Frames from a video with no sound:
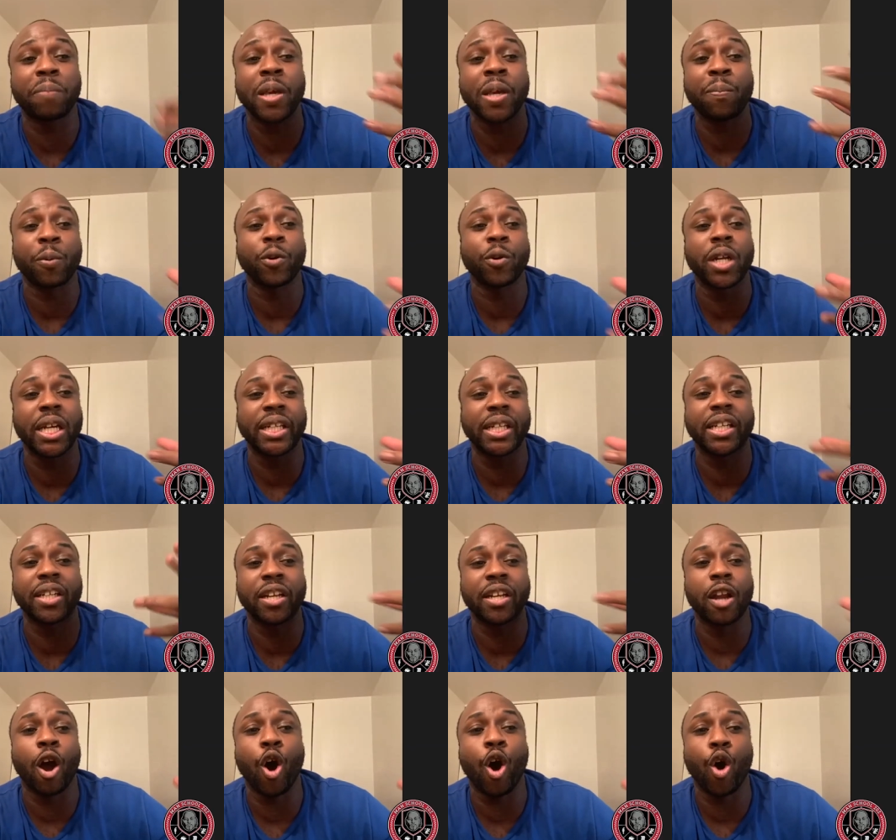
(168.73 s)
People need to
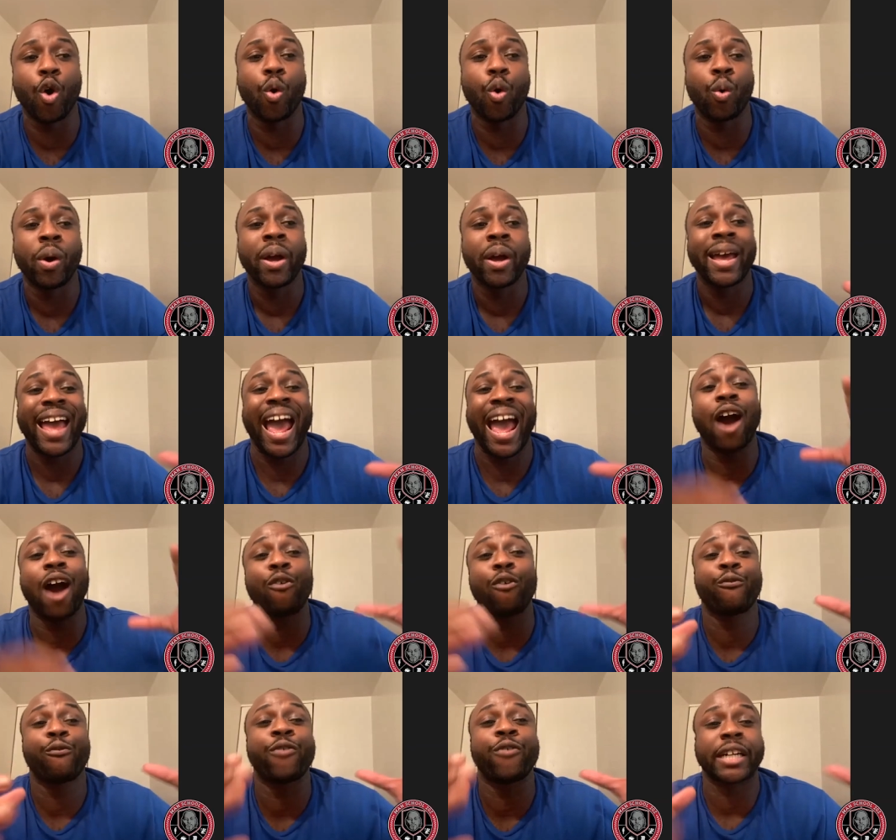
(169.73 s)
know
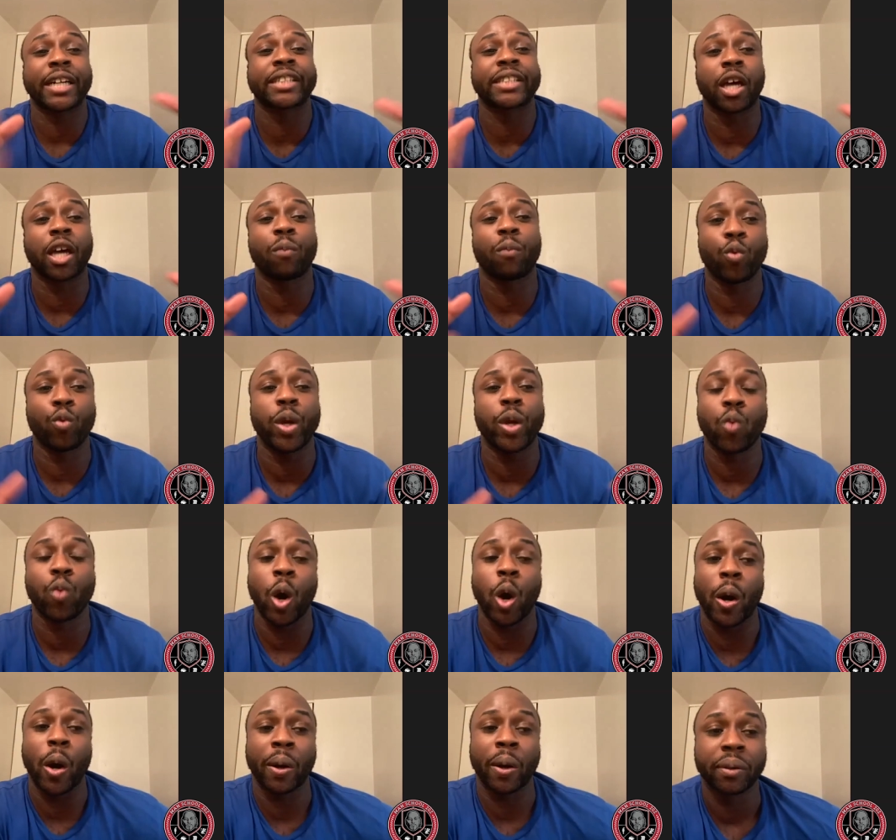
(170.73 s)
how fucked up we were.